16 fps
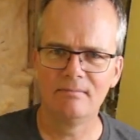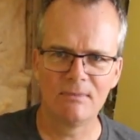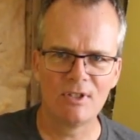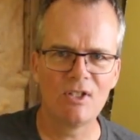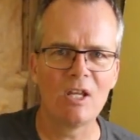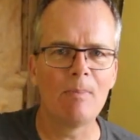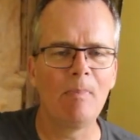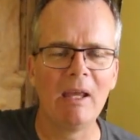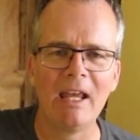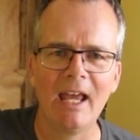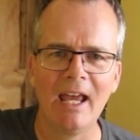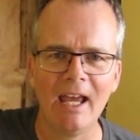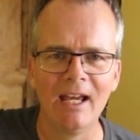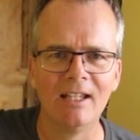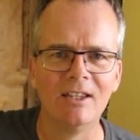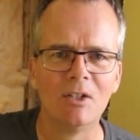skipping
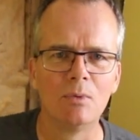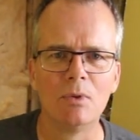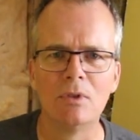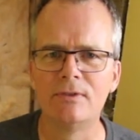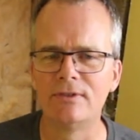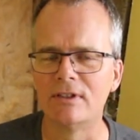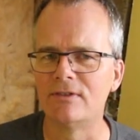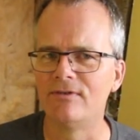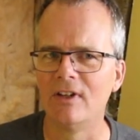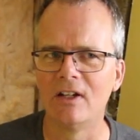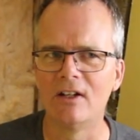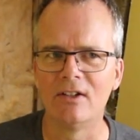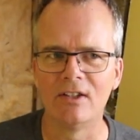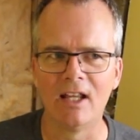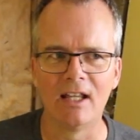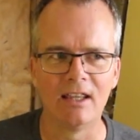ahead, the roofer
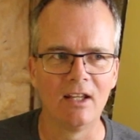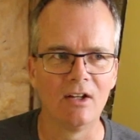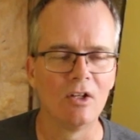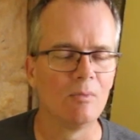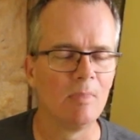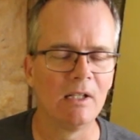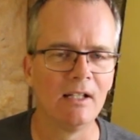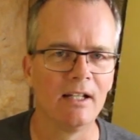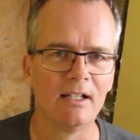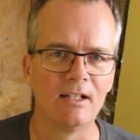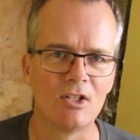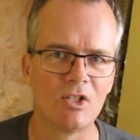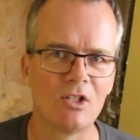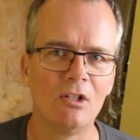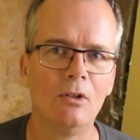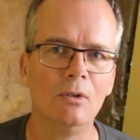figured that there had been like a
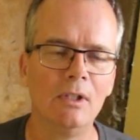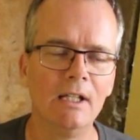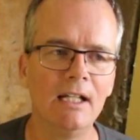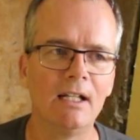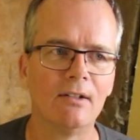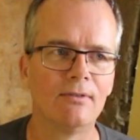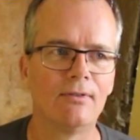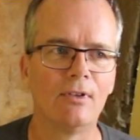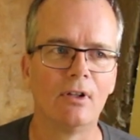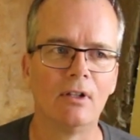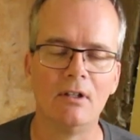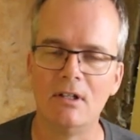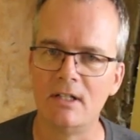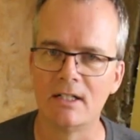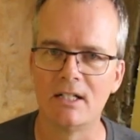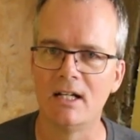slow leak for a
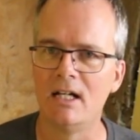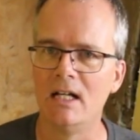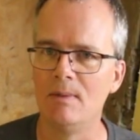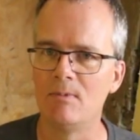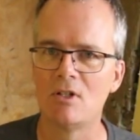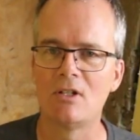long time,